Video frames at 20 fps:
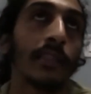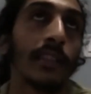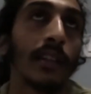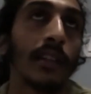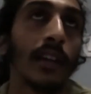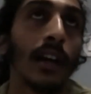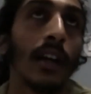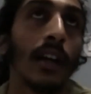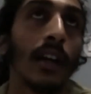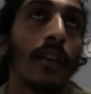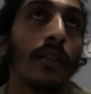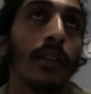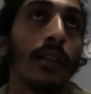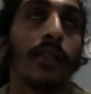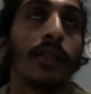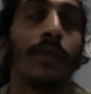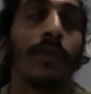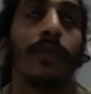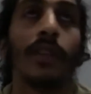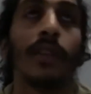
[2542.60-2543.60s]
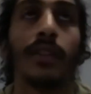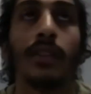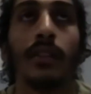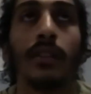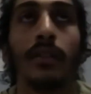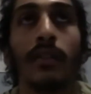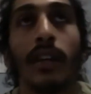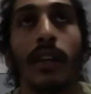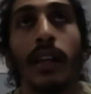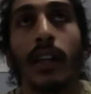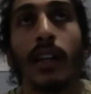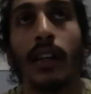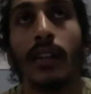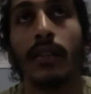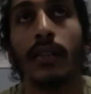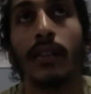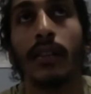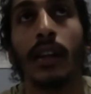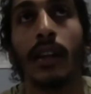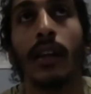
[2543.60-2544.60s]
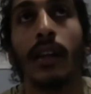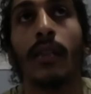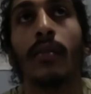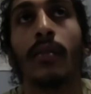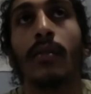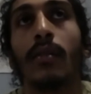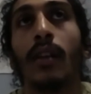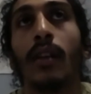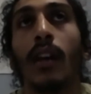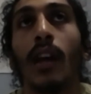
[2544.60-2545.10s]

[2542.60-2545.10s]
I don't know, it's efficient, I guess. Like I don't